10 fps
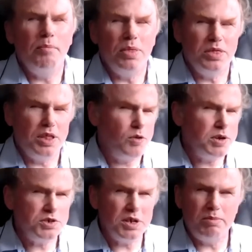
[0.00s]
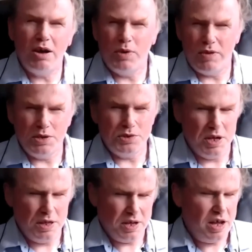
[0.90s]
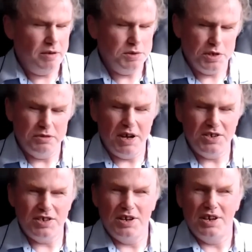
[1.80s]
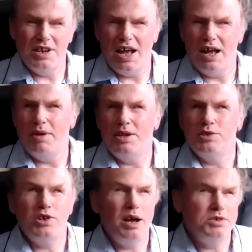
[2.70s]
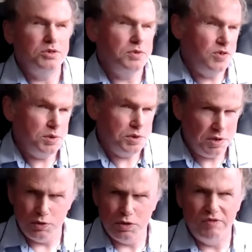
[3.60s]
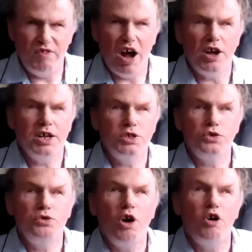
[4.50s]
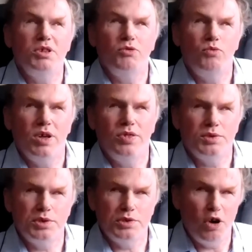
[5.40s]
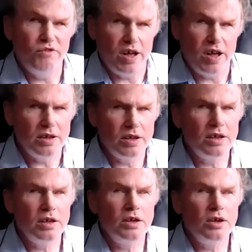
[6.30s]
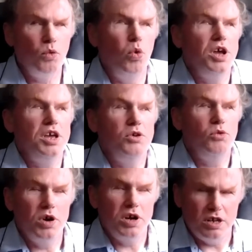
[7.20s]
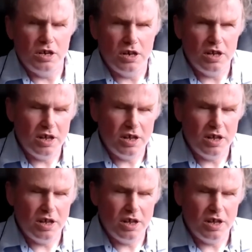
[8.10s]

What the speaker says: The question about whether I see the current situation as a time to address the digital divide, I do hope that when this is over, we will